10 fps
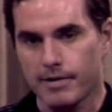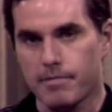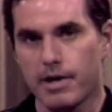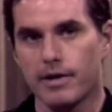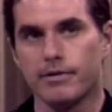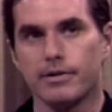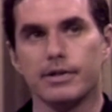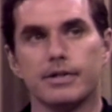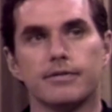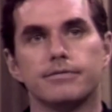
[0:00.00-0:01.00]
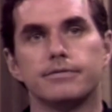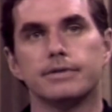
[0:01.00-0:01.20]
a matter of